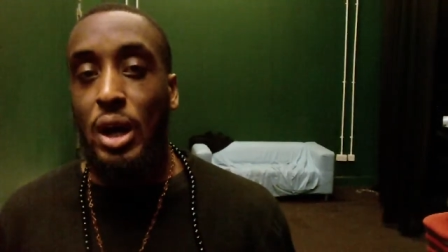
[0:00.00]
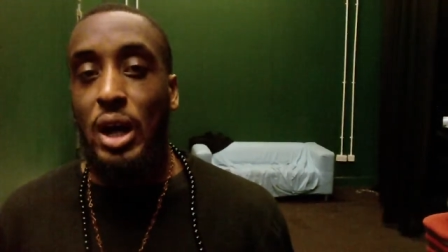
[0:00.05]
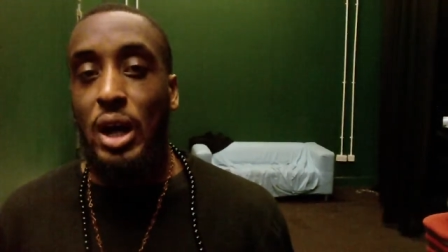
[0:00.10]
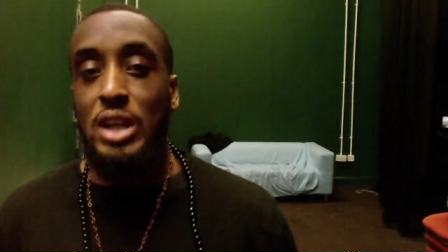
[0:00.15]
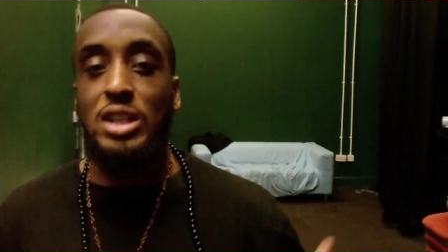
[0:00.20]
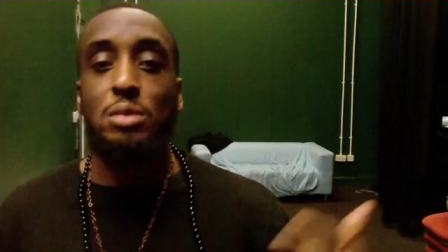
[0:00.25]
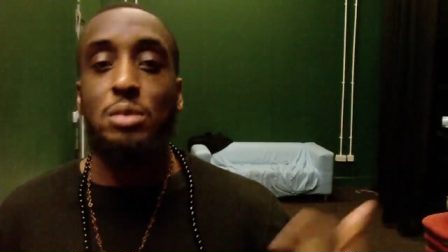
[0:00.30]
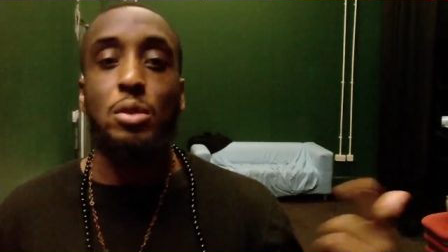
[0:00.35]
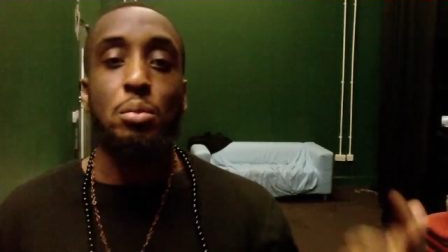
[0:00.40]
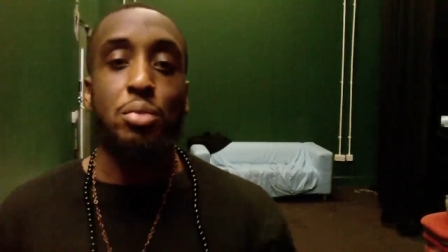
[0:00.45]
I
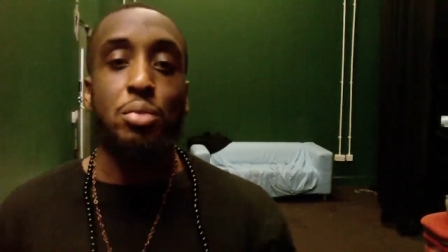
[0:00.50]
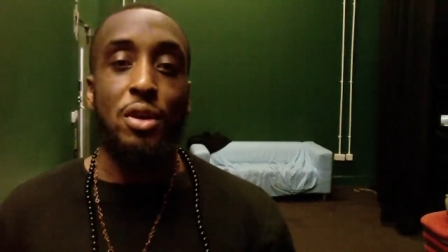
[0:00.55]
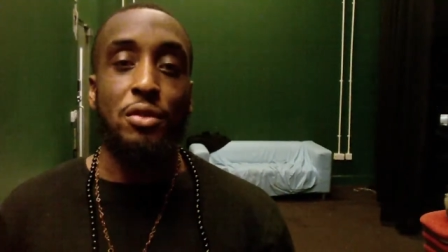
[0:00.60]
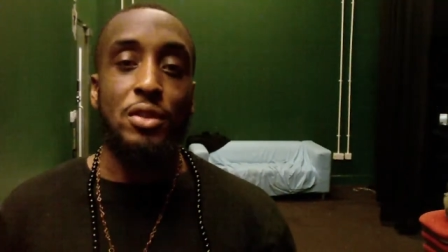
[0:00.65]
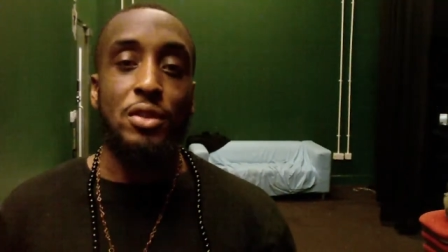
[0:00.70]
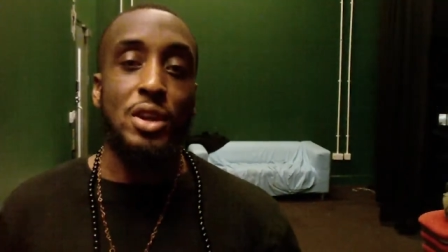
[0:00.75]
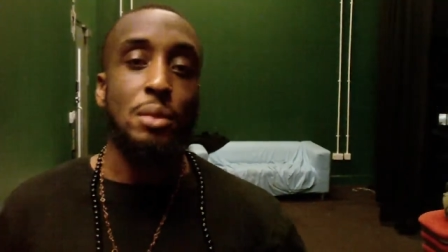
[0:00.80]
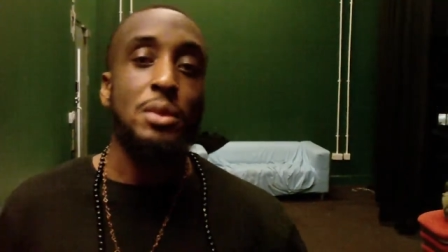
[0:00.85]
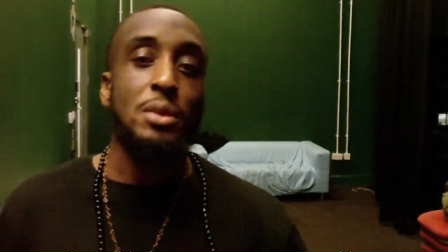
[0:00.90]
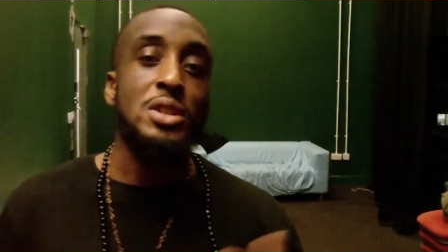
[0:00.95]
tell my
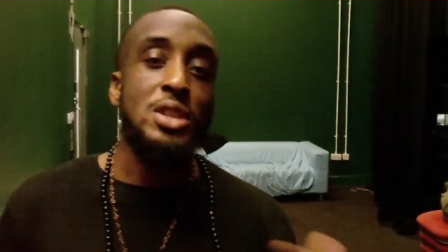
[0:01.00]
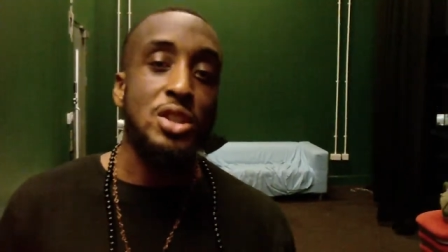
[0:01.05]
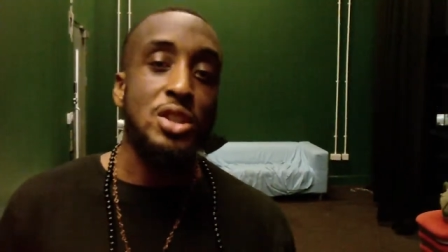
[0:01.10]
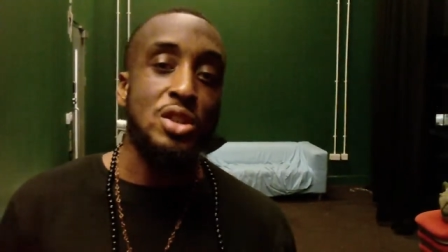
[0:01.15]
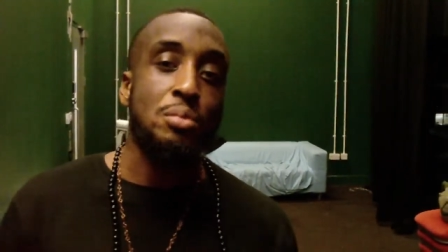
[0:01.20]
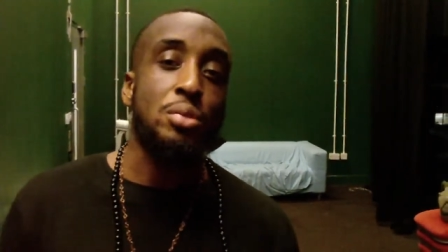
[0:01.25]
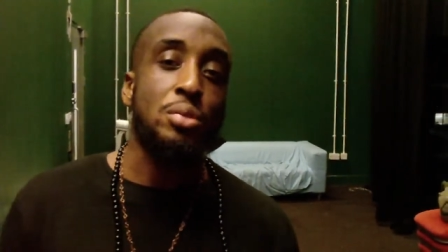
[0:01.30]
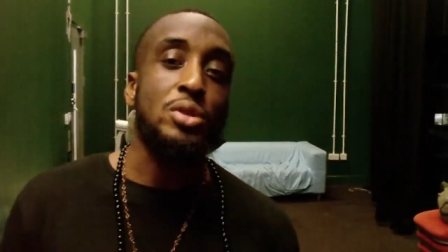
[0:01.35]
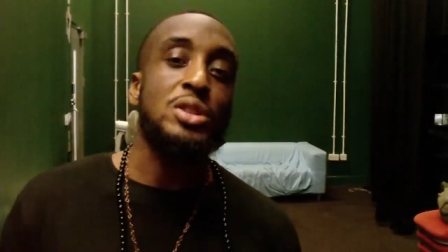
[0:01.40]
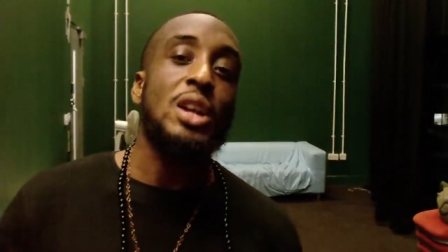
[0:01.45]
brethren and my
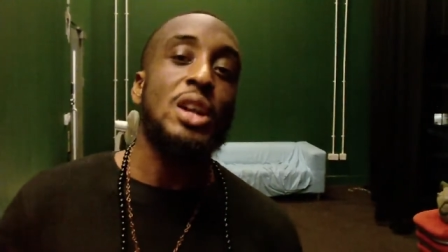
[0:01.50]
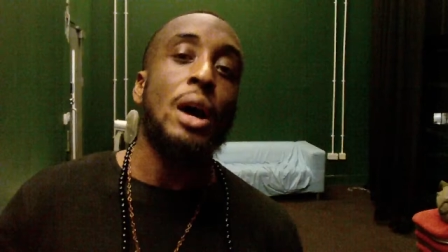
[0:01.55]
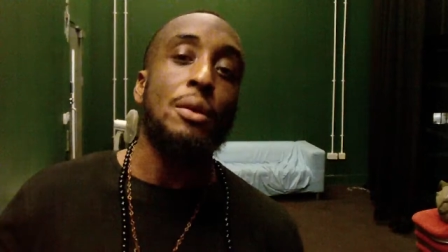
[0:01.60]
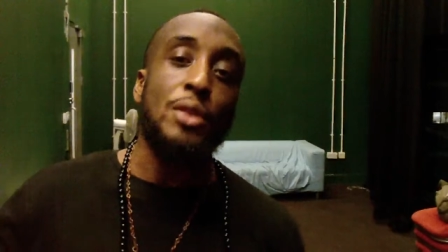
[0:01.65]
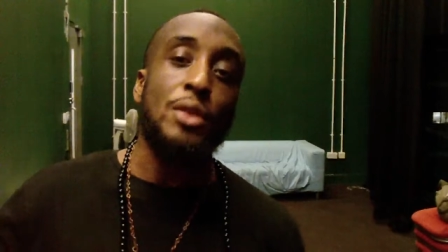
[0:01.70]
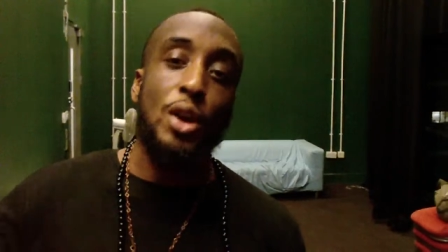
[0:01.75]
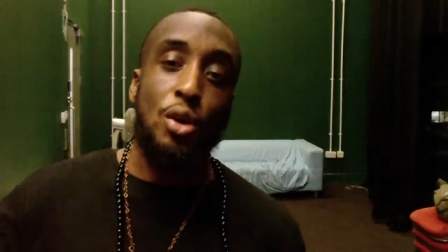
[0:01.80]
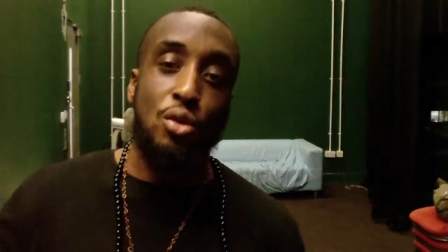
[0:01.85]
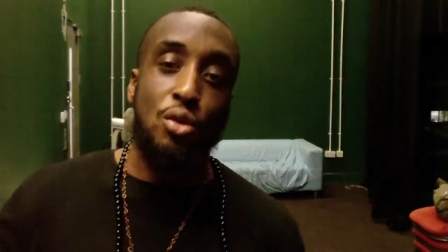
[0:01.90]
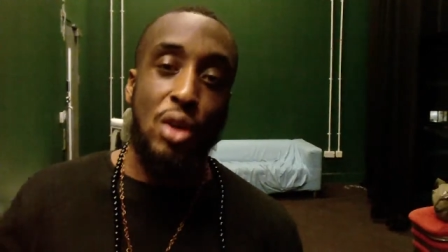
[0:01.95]
sister, put down
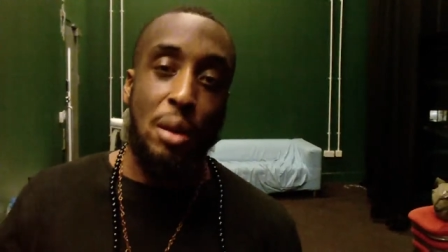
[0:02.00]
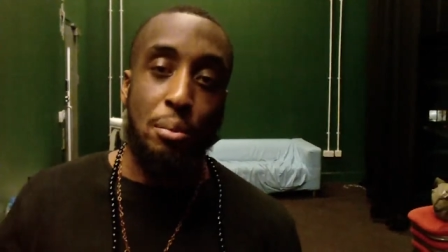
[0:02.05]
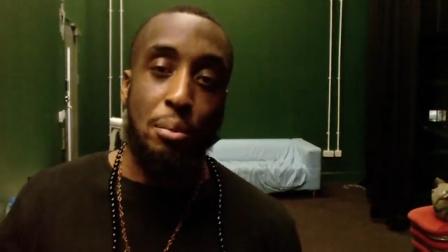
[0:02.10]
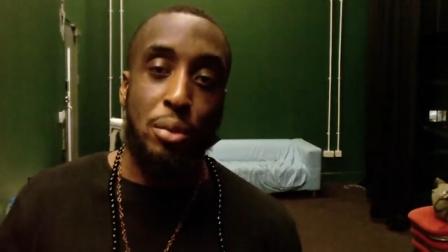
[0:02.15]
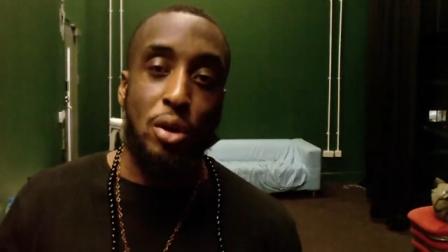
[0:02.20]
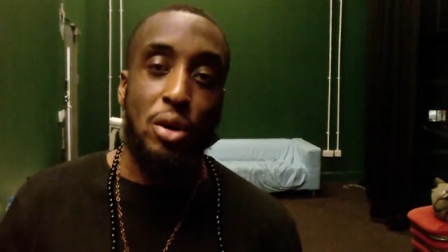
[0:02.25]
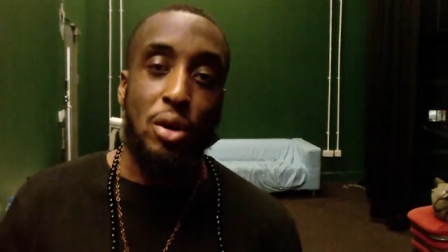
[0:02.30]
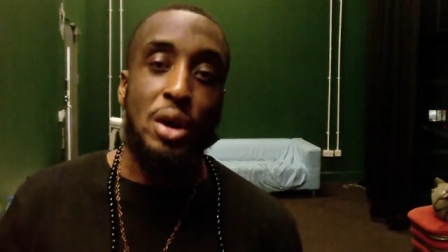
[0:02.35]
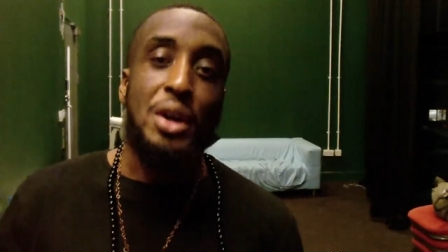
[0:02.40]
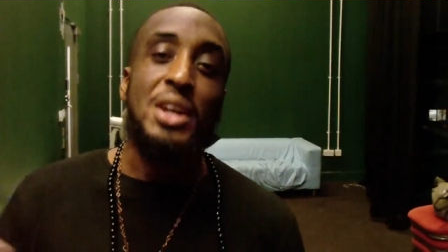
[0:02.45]
the crap
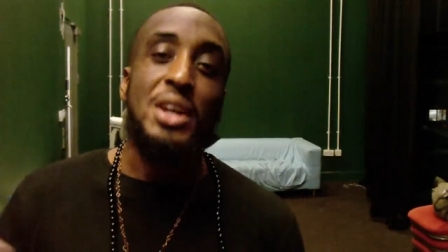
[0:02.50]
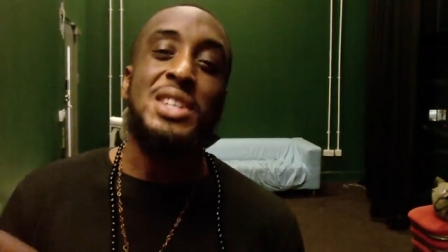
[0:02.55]
pot.